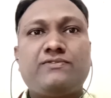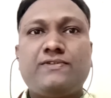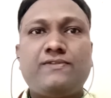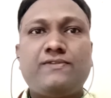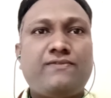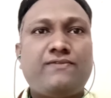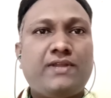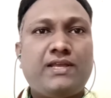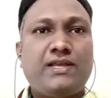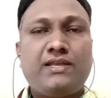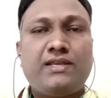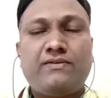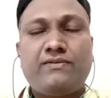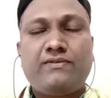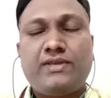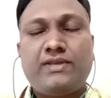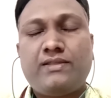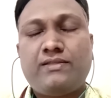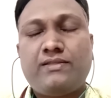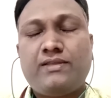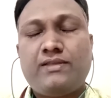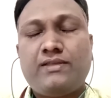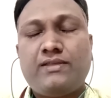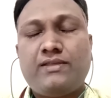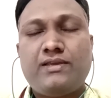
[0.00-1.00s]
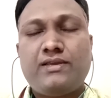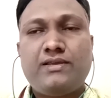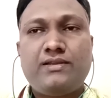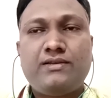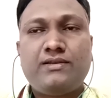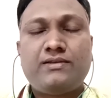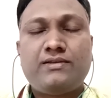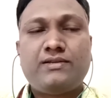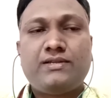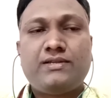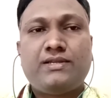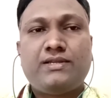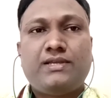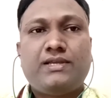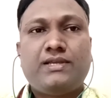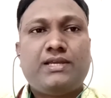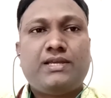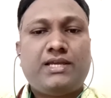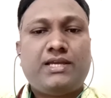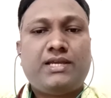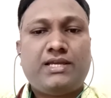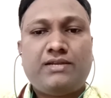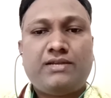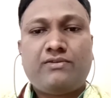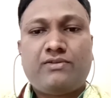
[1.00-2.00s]
will fly away in the air,
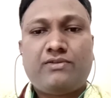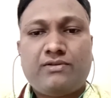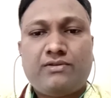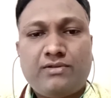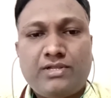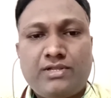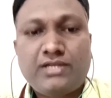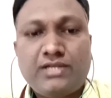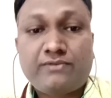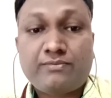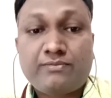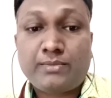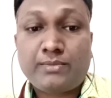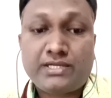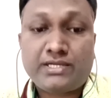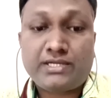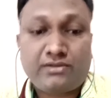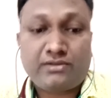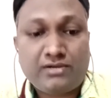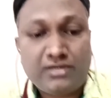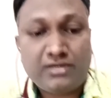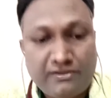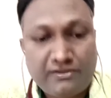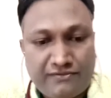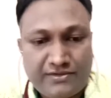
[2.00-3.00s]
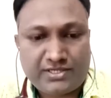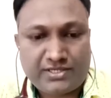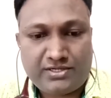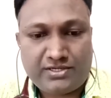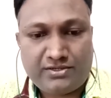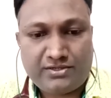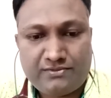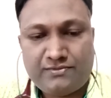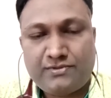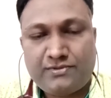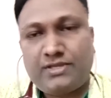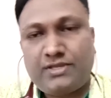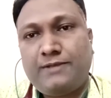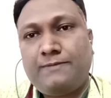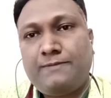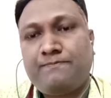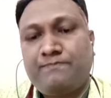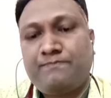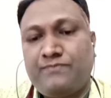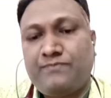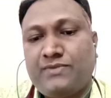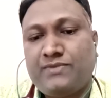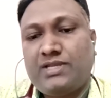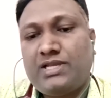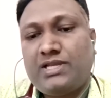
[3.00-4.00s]
and it might not affect you. Okay,
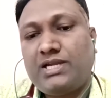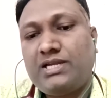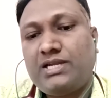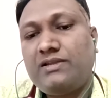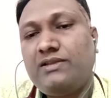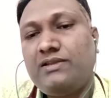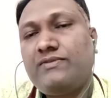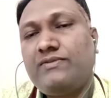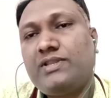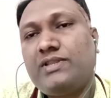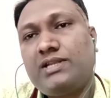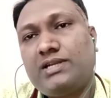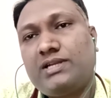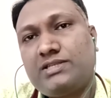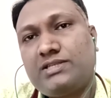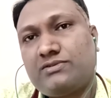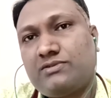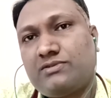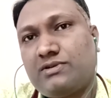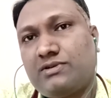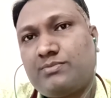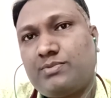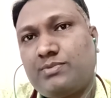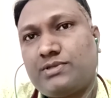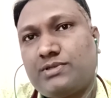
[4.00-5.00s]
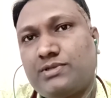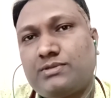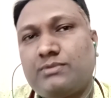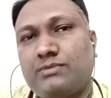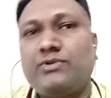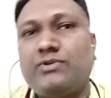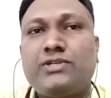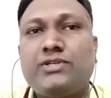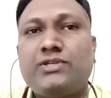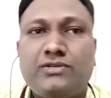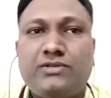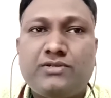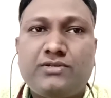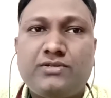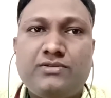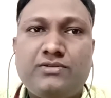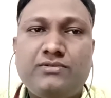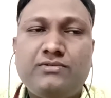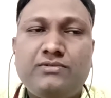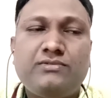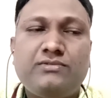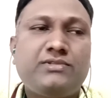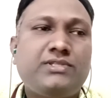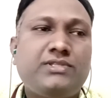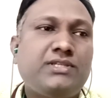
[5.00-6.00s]
And even that is not possible. What are you going to
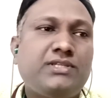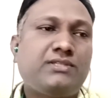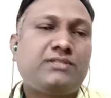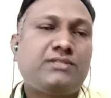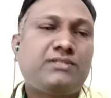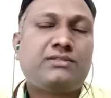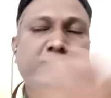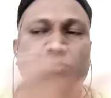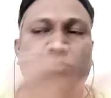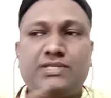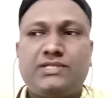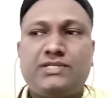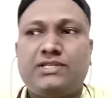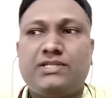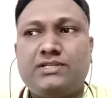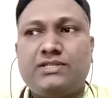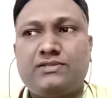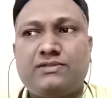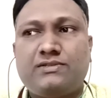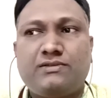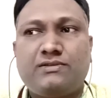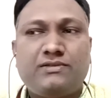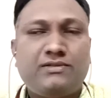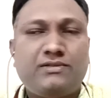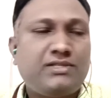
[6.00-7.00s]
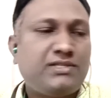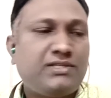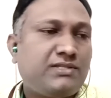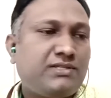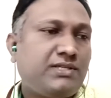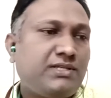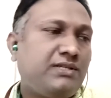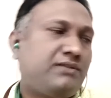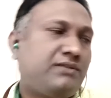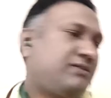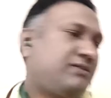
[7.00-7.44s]
do? Just somebody sneezes on this side,